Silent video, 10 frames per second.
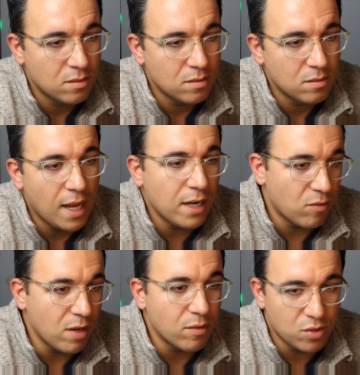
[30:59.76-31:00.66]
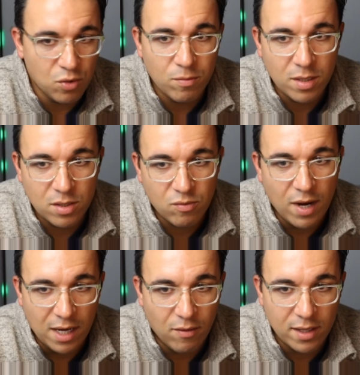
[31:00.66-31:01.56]
Henry resumed his
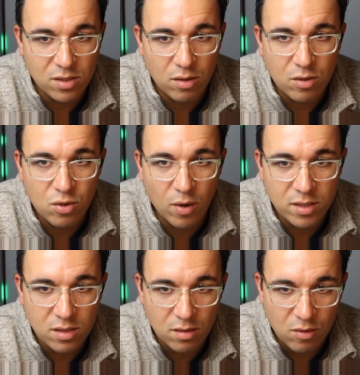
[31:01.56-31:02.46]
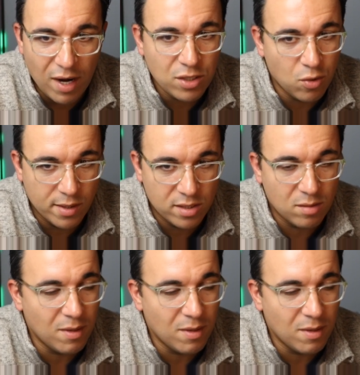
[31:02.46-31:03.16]
reign, right? So the choice, the correct choice, could be